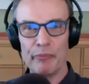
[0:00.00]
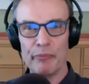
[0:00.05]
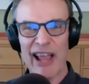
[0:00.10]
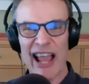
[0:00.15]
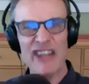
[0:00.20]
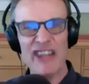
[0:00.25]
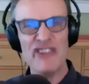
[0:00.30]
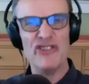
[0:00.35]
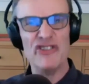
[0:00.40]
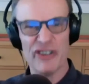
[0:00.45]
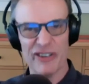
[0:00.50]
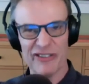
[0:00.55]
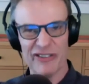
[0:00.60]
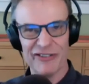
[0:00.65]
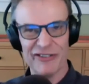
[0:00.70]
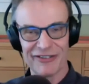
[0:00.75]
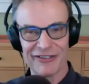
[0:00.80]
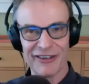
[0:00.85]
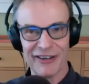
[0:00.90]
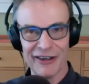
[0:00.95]

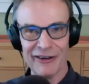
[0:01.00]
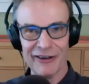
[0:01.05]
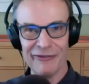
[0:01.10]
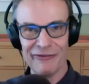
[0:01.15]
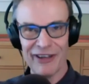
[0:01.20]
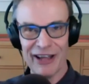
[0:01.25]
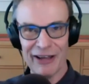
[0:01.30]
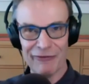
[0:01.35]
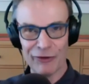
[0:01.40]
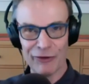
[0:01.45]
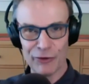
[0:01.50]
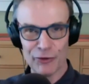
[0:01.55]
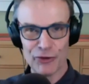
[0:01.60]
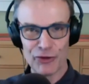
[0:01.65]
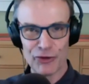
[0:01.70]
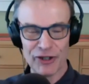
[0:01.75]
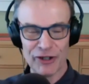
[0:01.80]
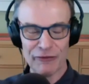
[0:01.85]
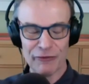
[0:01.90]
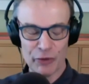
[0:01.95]
engines of
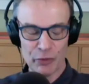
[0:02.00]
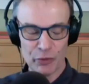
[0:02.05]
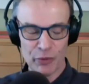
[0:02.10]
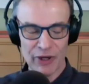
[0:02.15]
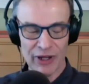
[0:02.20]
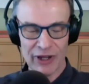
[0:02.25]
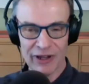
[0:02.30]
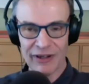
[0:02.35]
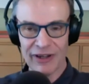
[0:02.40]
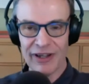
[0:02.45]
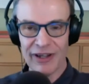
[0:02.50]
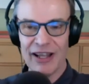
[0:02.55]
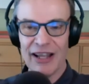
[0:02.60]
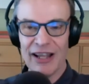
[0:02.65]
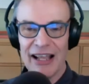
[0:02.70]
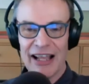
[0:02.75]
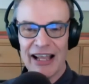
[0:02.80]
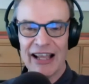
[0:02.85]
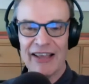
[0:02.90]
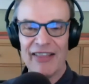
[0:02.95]
evolution, if you will.
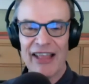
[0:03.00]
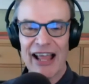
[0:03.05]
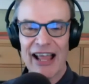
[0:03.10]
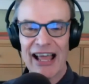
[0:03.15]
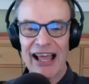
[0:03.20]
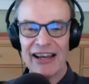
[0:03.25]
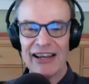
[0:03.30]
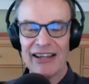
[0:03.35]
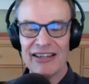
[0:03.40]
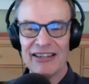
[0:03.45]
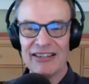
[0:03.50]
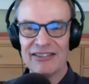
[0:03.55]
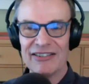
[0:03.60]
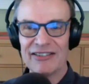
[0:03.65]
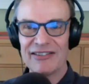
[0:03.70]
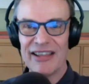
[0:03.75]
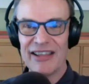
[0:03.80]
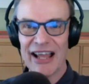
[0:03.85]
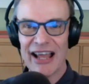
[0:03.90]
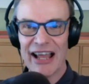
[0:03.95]
And that
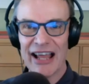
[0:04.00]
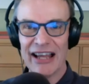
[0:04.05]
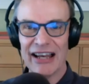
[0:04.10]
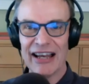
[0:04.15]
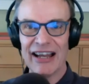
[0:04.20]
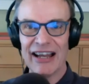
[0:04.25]
is that